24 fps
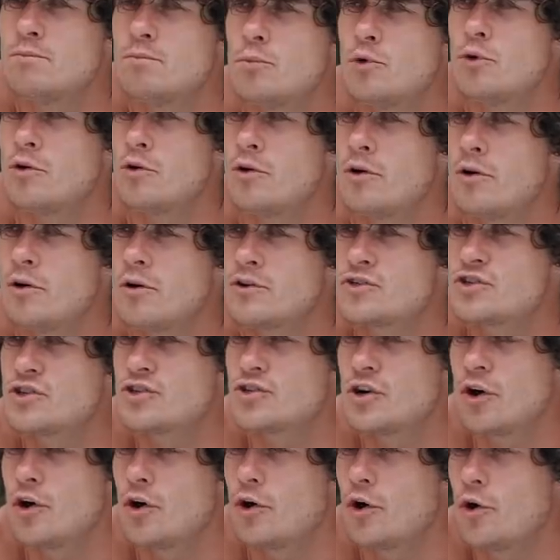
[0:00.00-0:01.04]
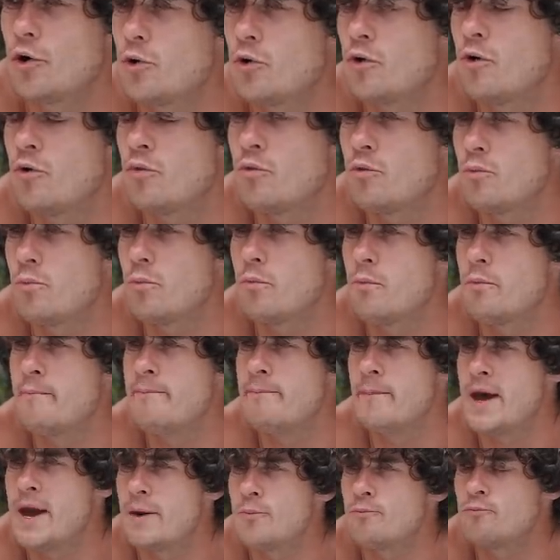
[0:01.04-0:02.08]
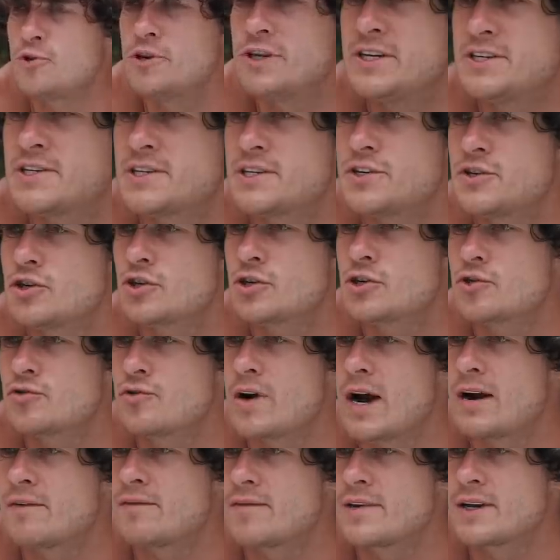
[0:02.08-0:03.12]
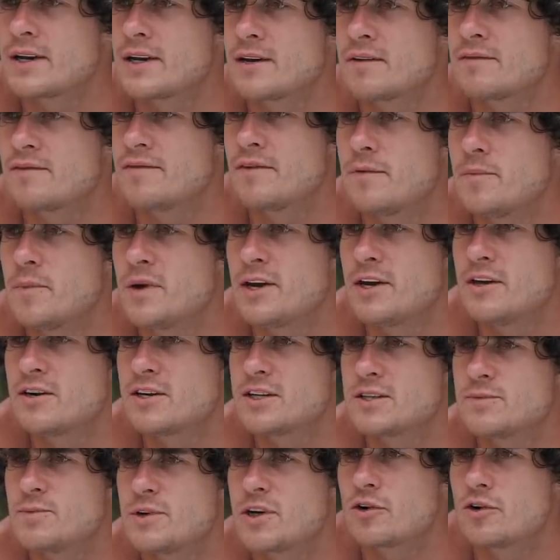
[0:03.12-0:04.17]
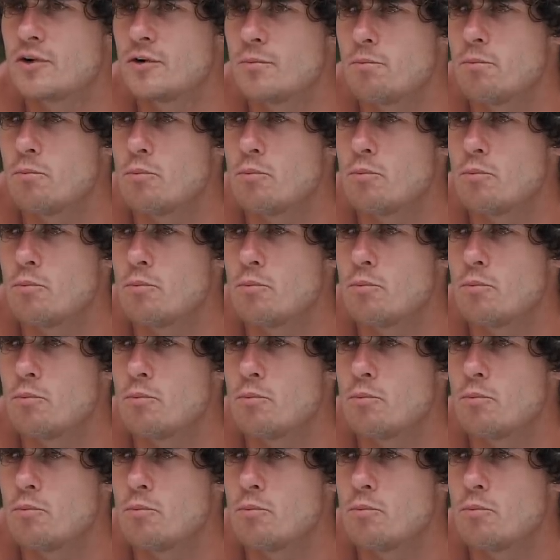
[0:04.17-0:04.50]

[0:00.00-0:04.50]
More so, memories and traveling for me has become